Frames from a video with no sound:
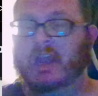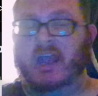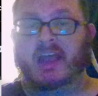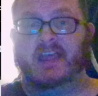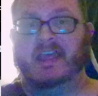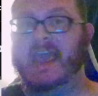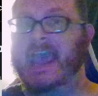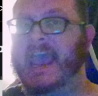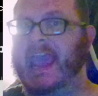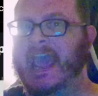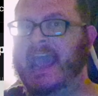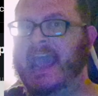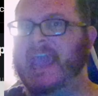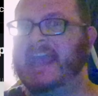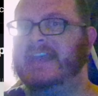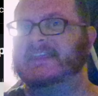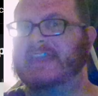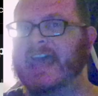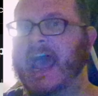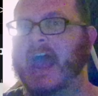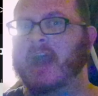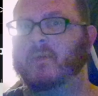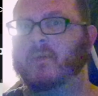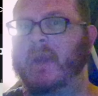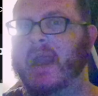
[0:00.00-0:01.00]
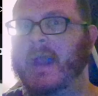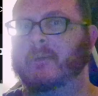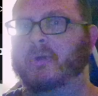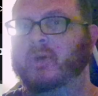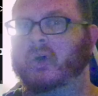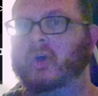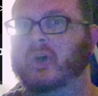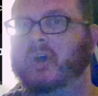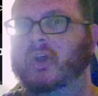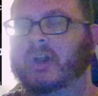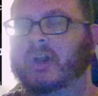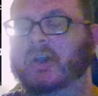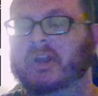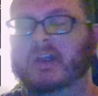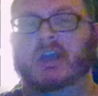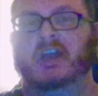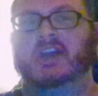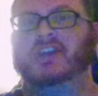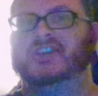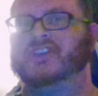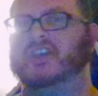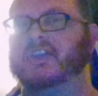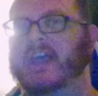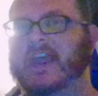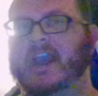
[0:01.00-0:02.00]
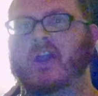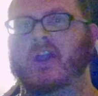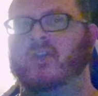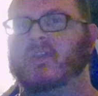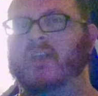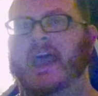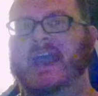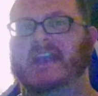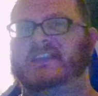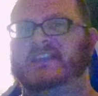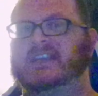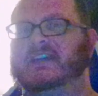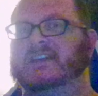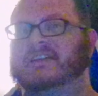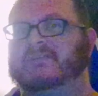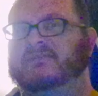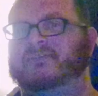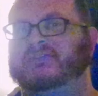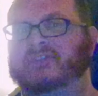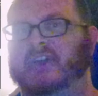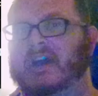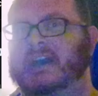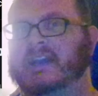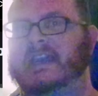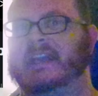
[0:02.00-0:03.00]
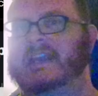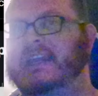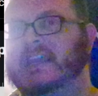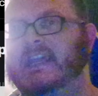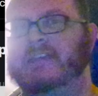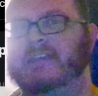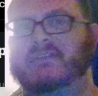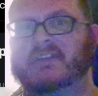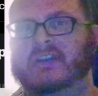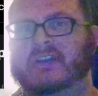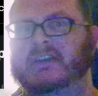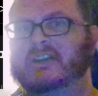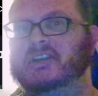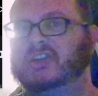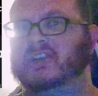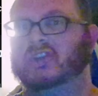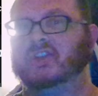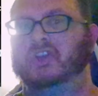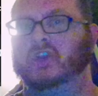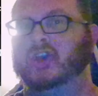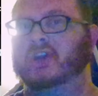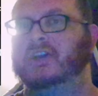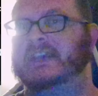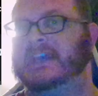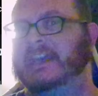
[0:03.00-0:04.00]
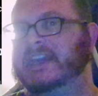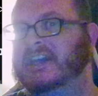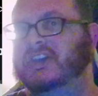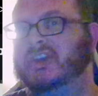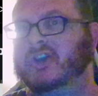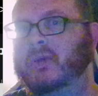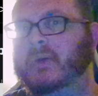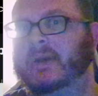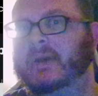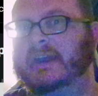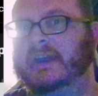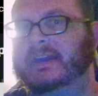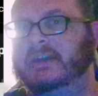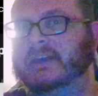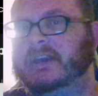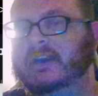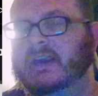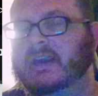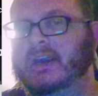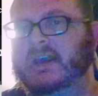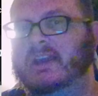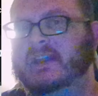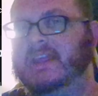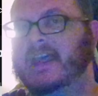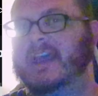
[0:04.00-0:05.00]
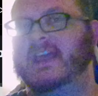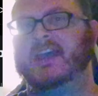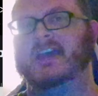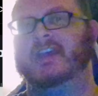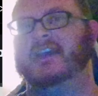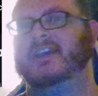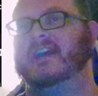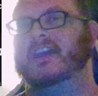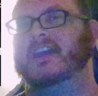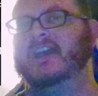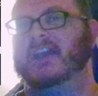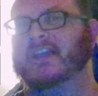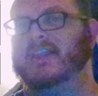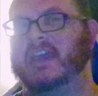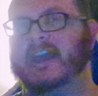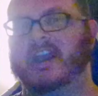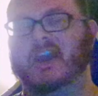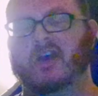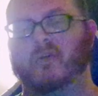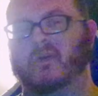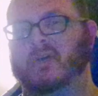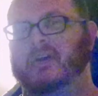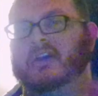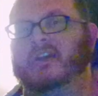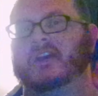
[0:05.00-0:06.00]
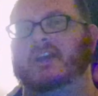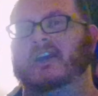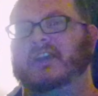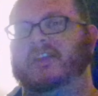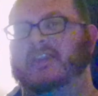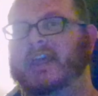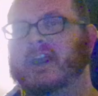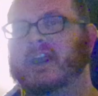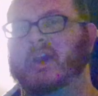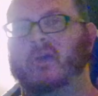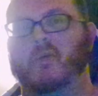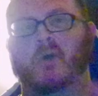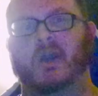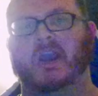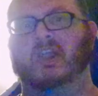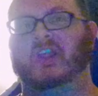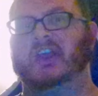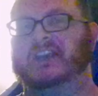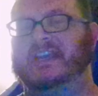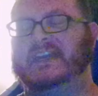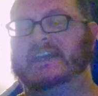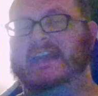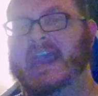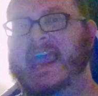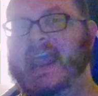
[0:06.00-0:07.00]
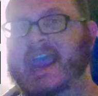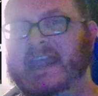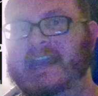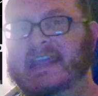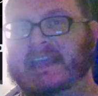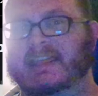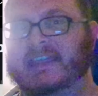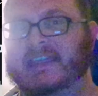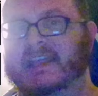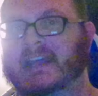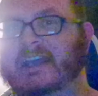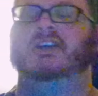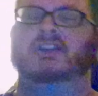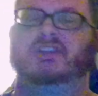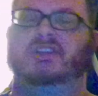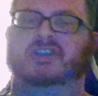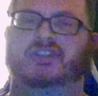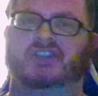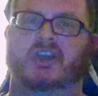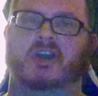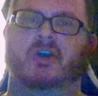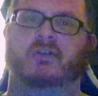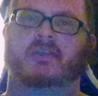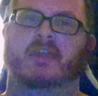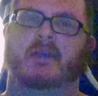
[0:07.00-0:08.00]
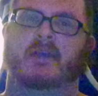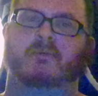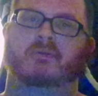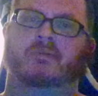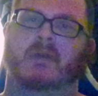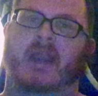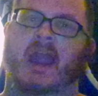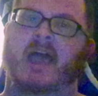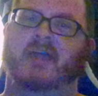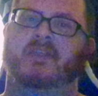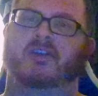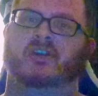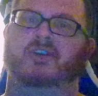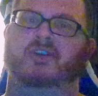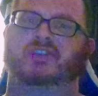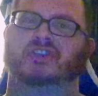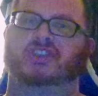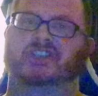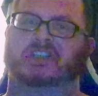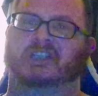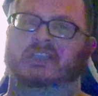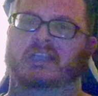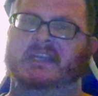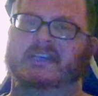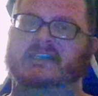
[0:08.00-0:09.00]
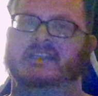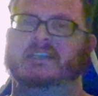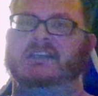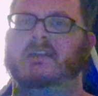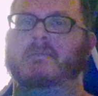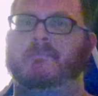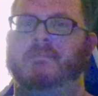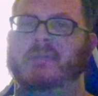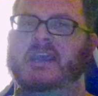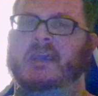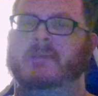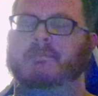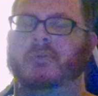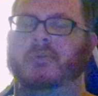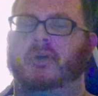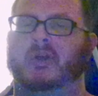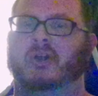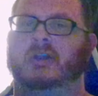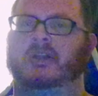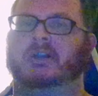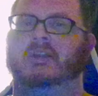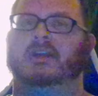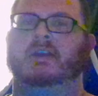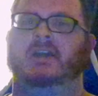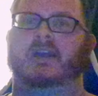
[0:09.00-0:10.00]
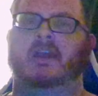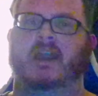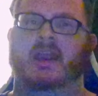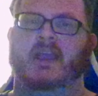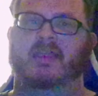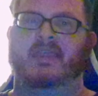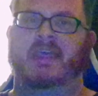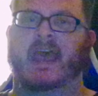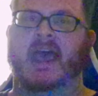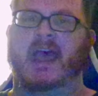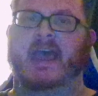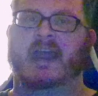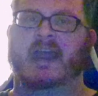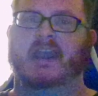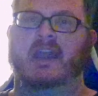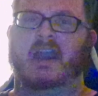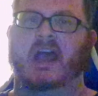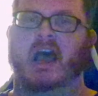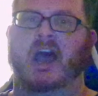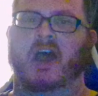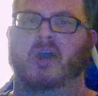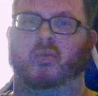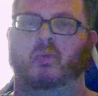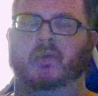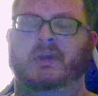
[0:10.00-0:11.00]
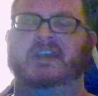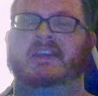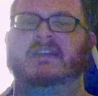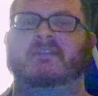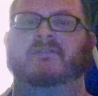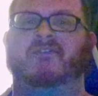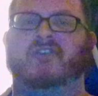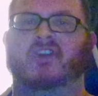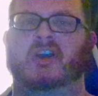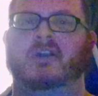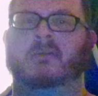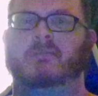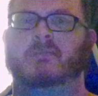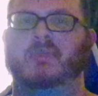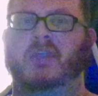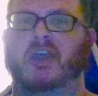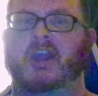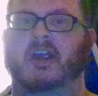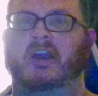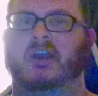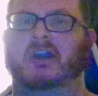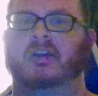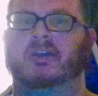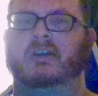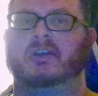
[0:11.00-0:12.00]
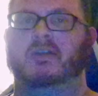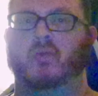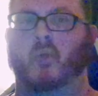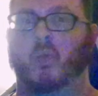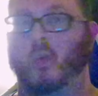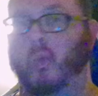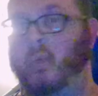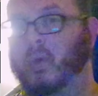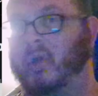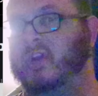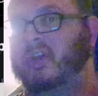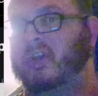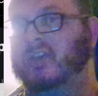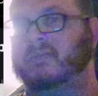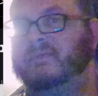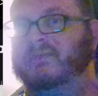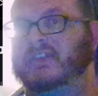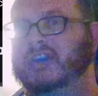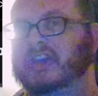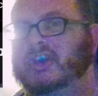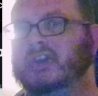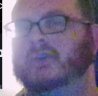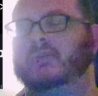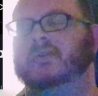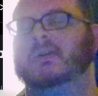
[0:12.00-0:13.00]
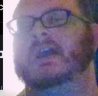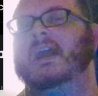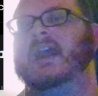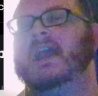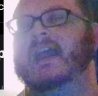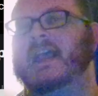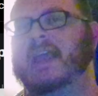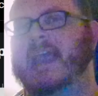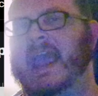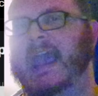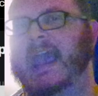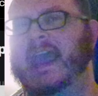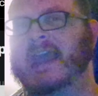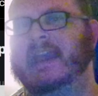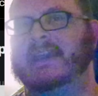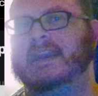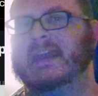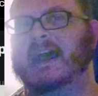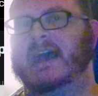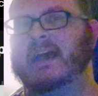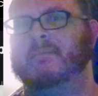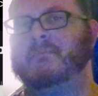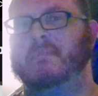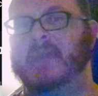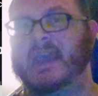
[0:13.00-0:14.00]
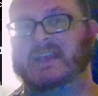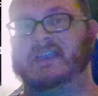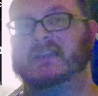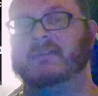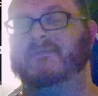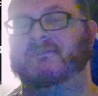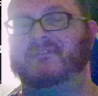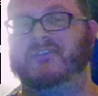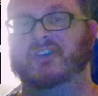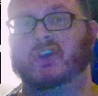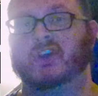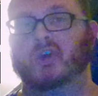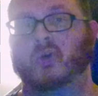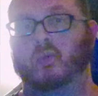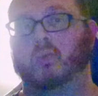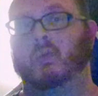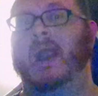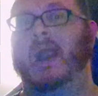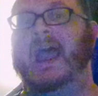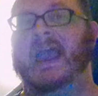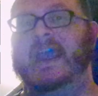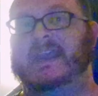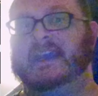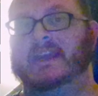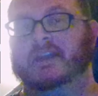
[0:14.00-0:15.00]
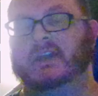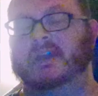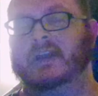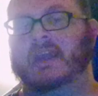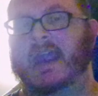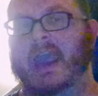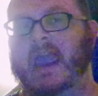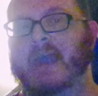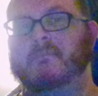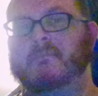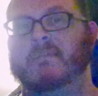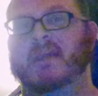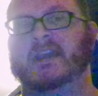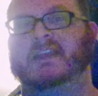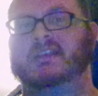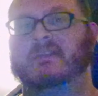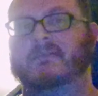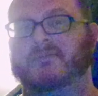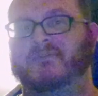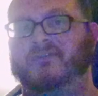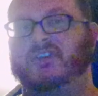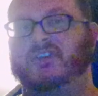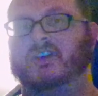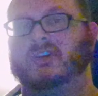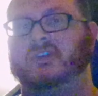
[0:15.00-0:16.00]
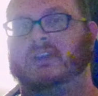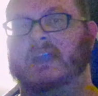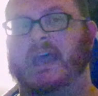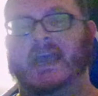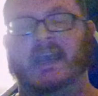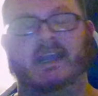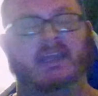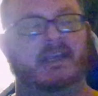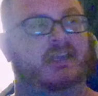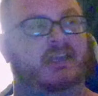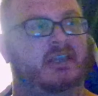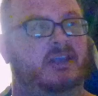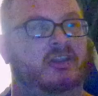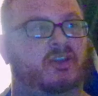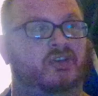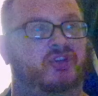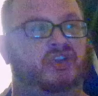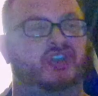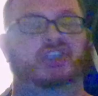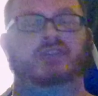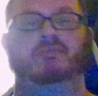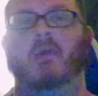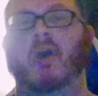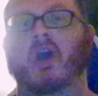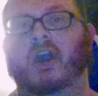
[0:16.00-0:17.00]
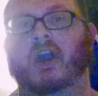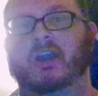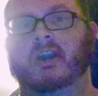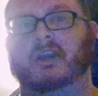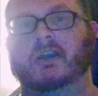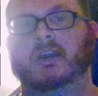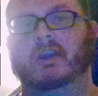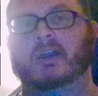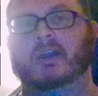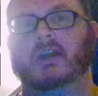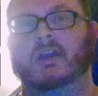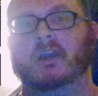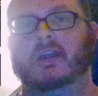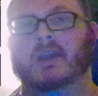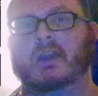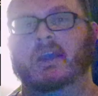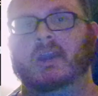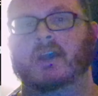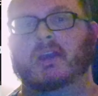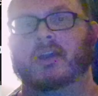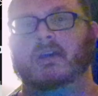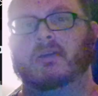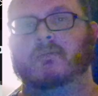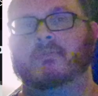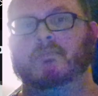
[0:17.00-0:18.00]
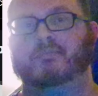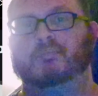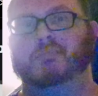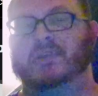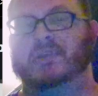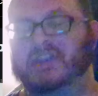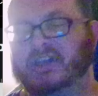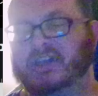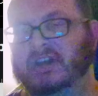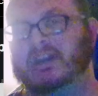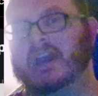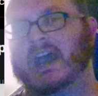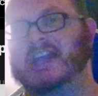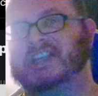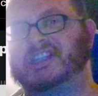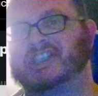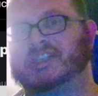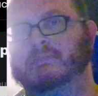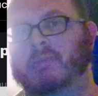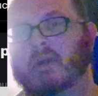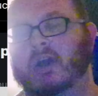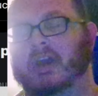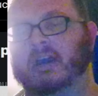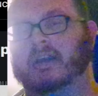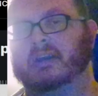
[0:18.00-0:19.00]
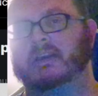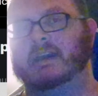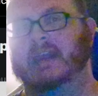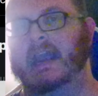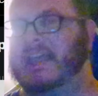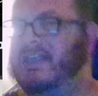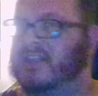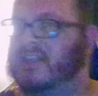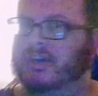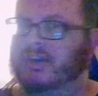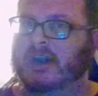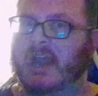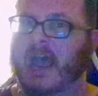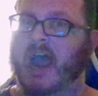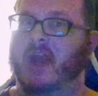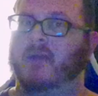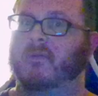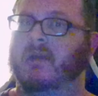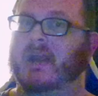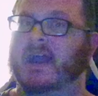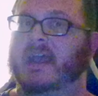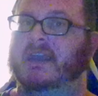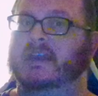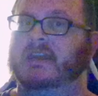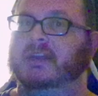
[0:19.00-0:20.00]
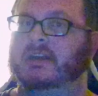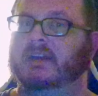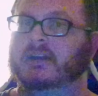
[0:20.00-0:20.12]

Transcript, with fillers: They hate that rabbit hole, so they don't like to fucking even look into it. They they don't they don't want to look into anything, so they would rather just listen to people that uh, reconfirm their worldview and uh, make them feel right and make them feel like they're smart, but they're not smart and they're not right.